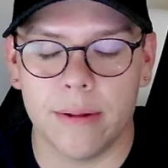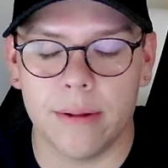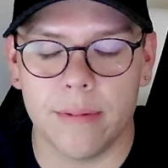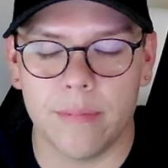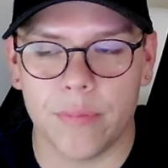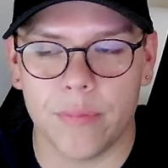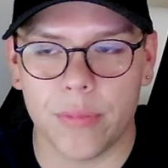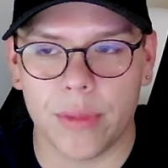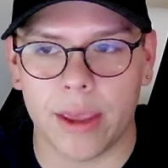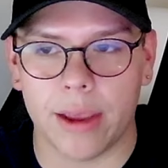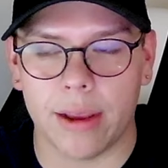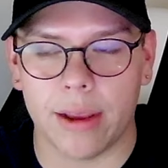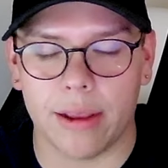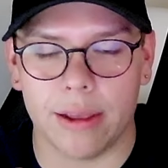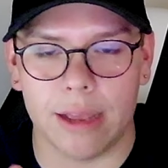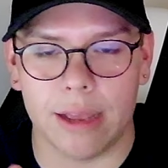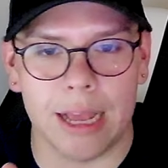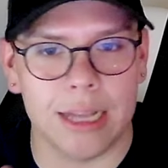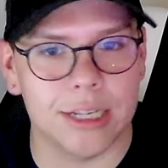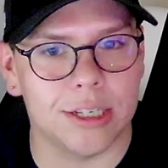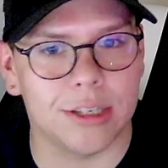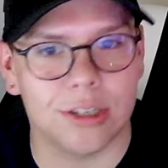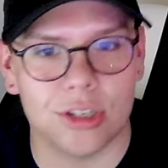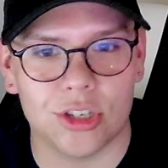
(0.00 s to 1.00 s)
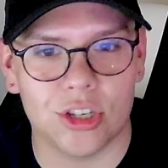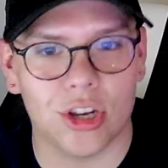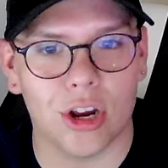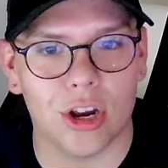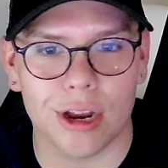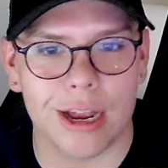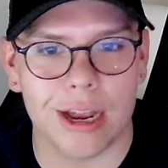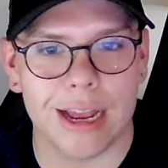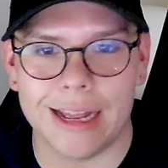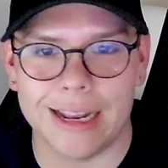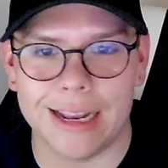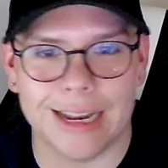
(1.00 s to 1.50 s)
Like it
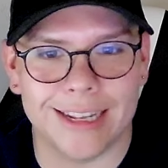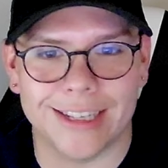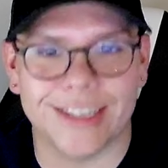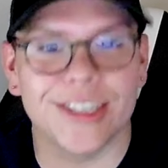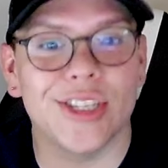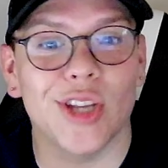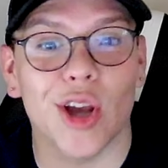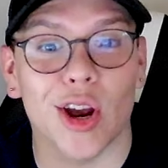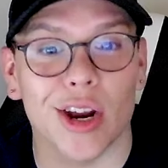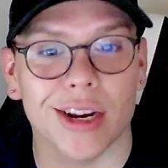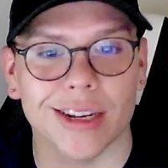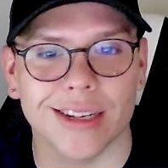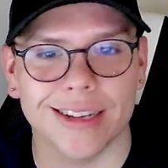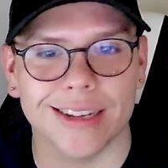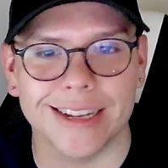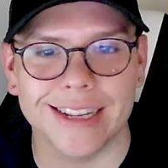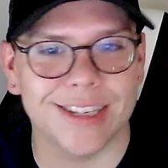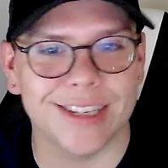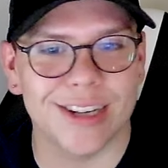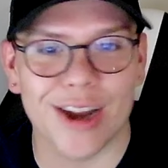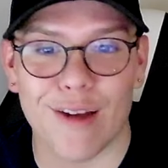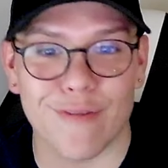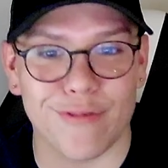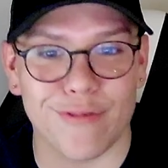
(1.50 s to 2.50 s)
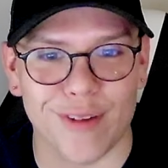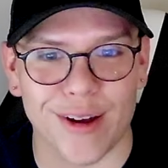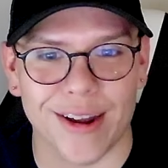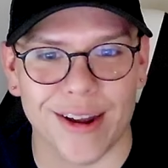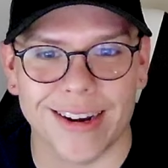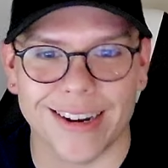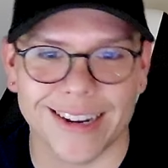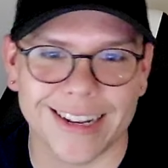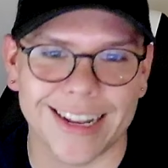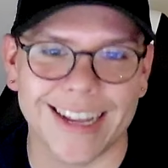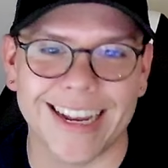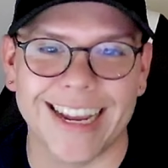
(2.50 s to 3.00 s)
sucks. It sucks. It's not fun.
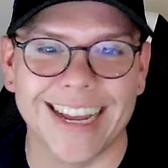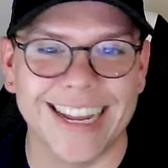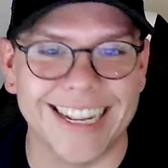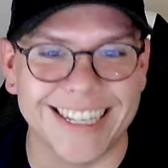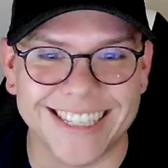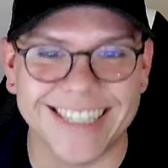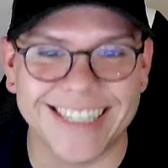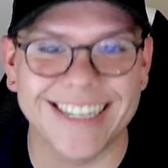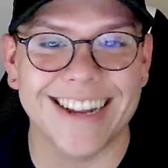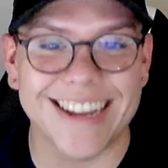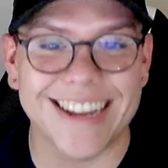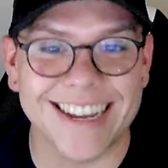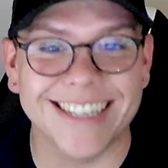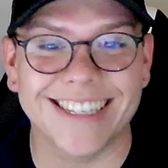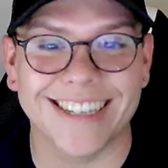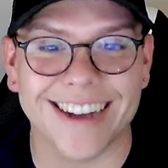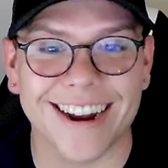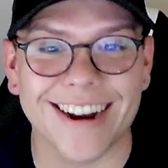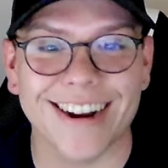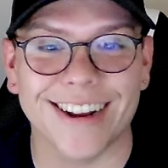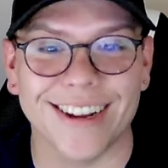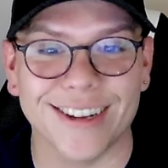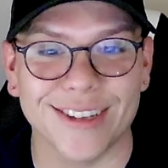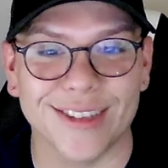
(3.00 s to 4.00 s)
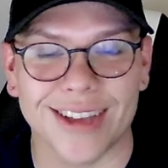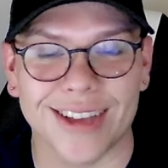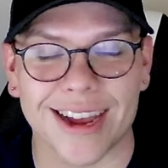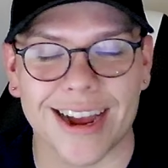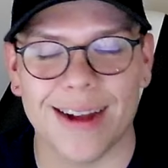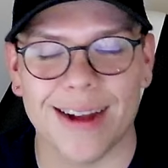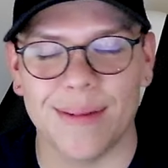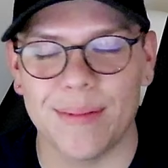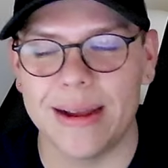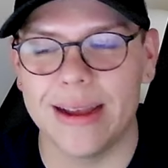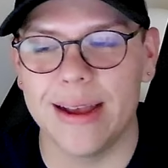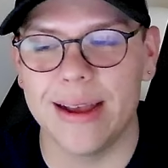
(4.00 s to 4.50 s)
Like it's it's not a good
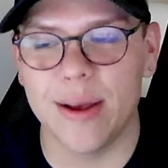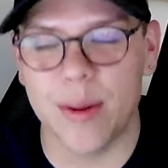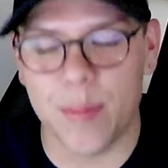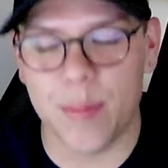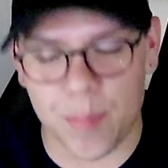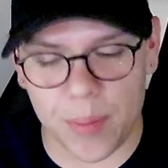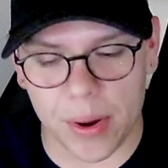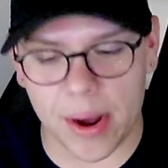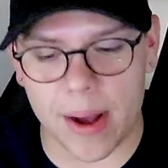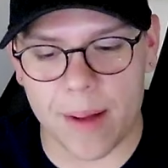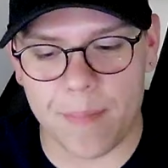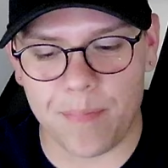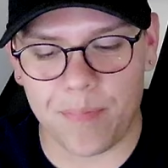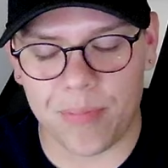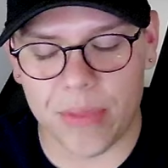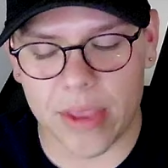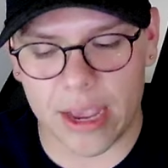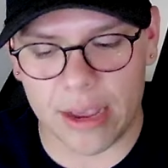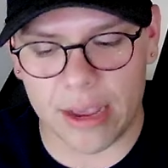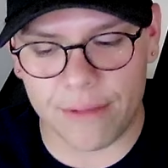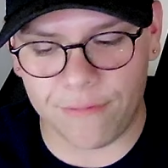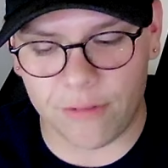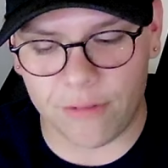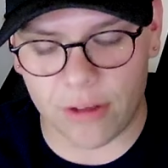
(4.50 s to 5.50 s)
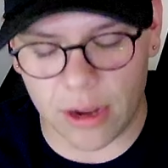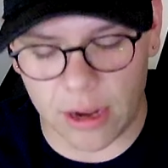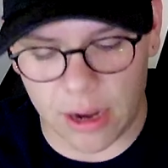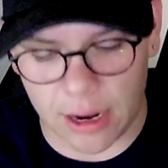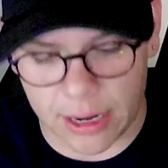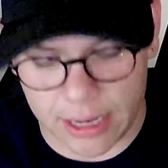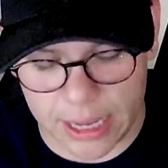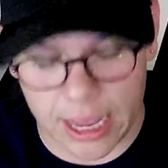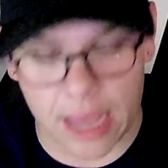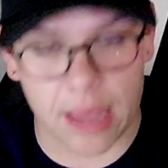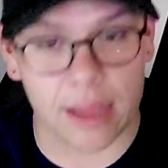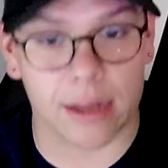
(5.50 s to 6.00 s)
time. But if
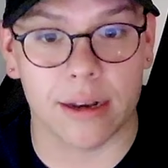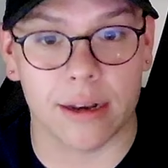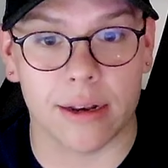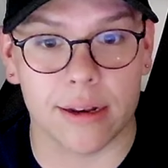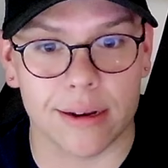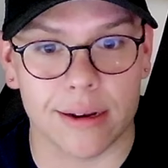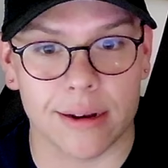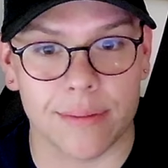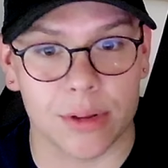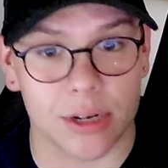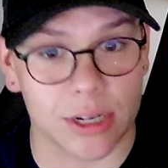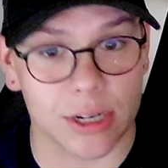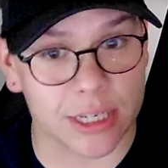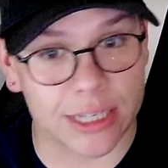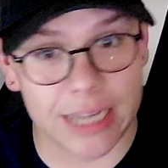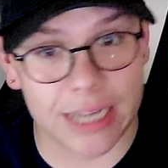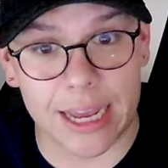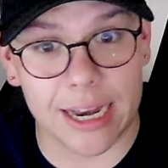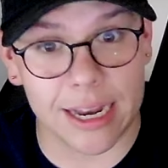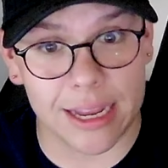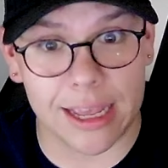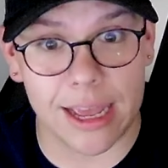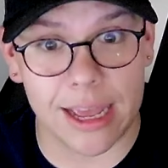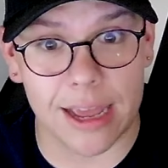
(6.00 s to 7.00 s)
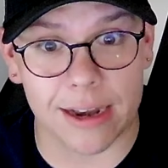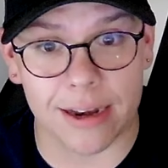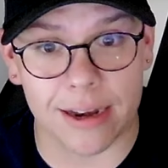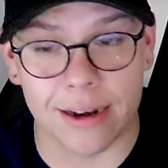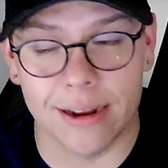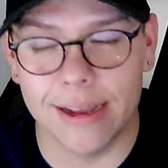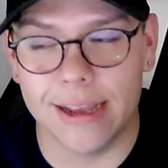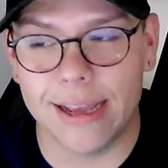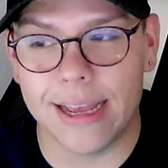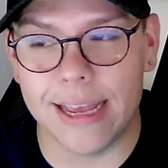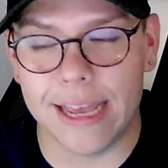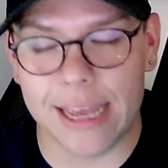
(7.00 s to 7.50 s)
again, I'm gonna say it again.
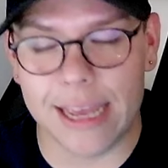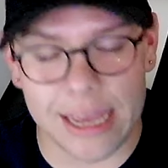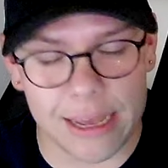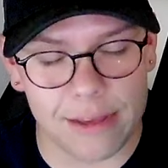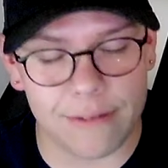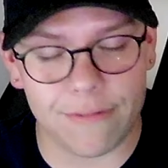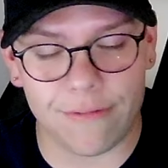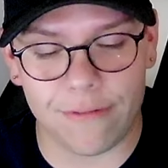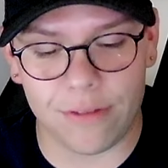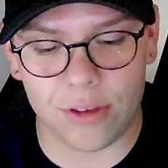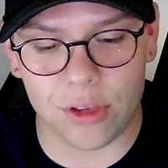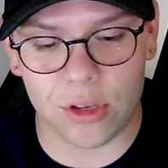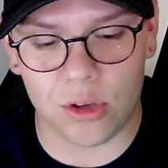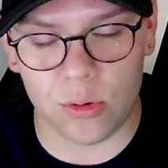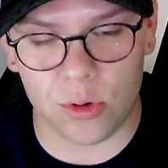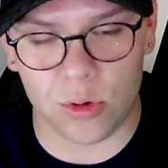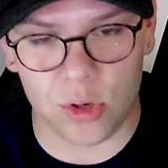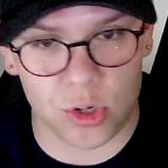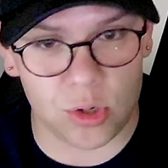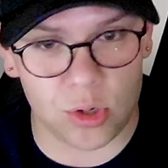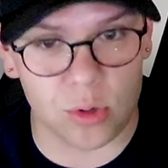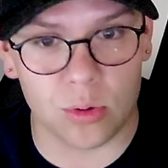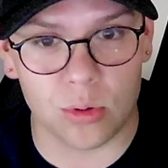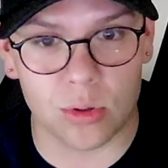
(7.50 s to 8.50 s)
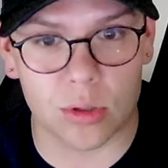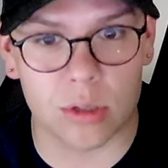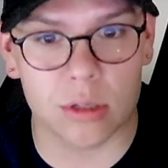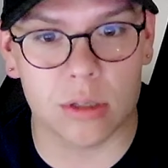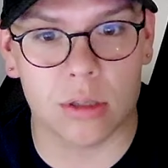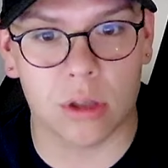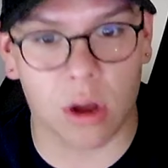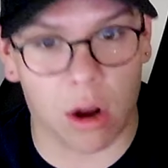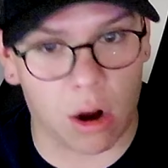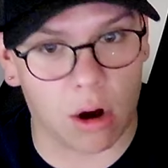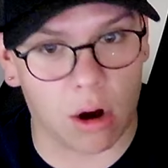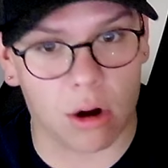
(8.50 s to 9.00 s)
If you choose the
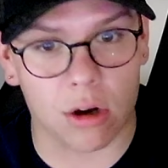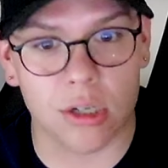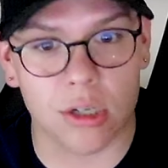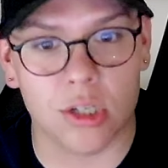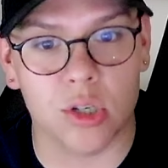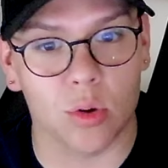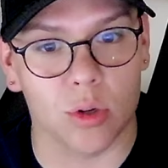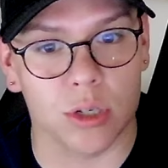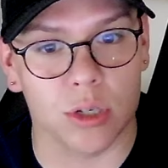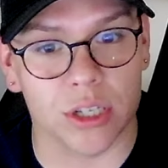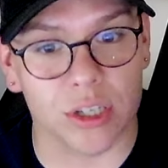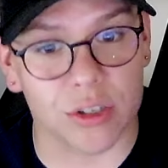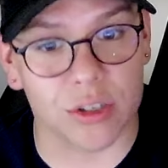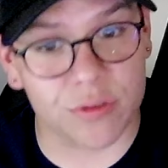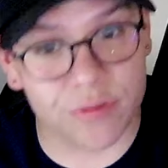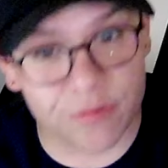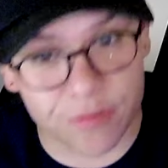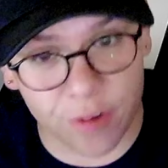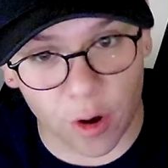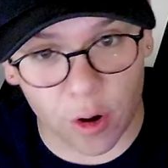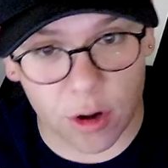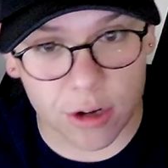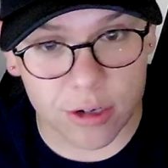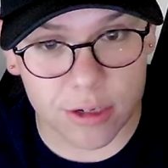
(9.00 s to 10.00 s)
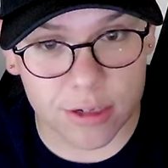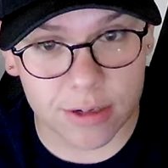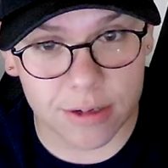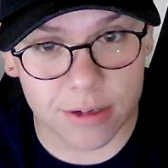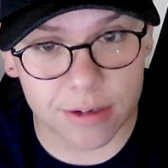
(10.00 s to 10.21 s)
hard choices first,